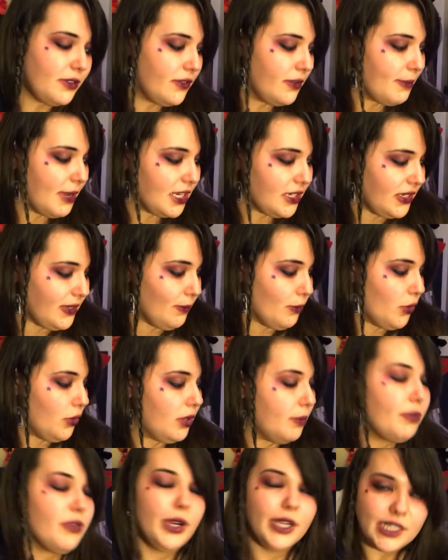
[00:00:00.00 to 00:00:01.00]
for my smaller
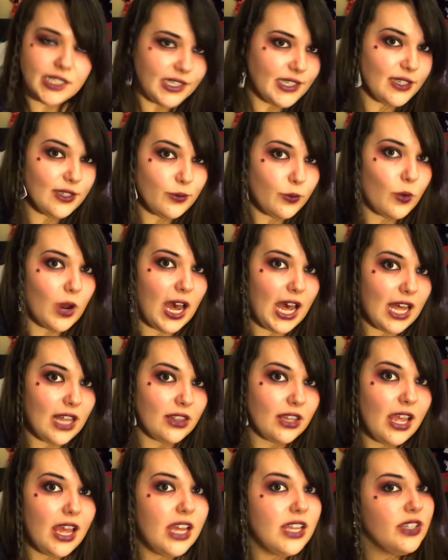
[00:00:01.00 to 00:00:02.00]
prints as well,